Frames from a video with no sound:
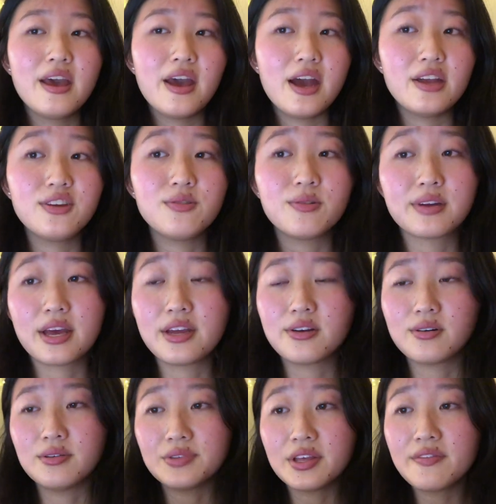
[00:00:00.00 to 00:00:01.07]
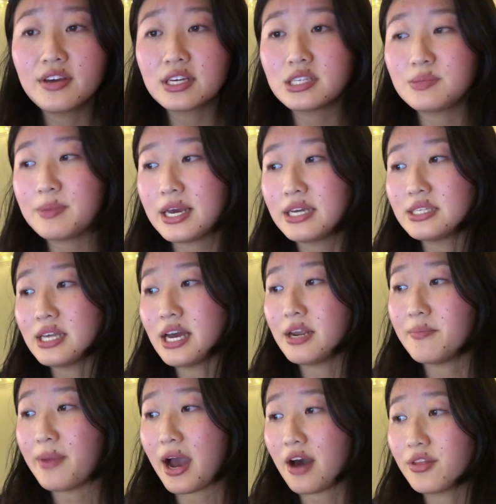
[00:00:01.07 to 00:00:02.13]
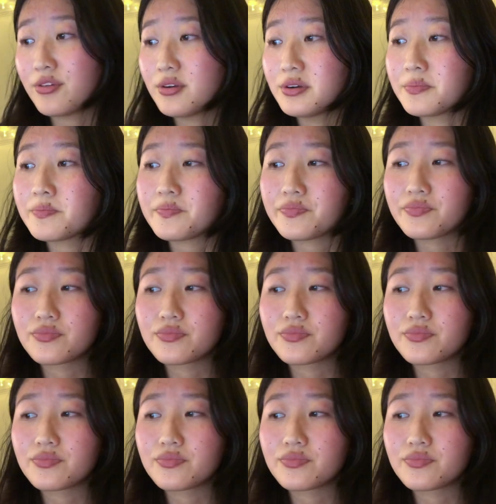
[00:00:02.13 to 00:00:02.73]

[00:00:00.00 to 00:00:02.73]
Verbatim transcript: and you will get your own living space and a bathroom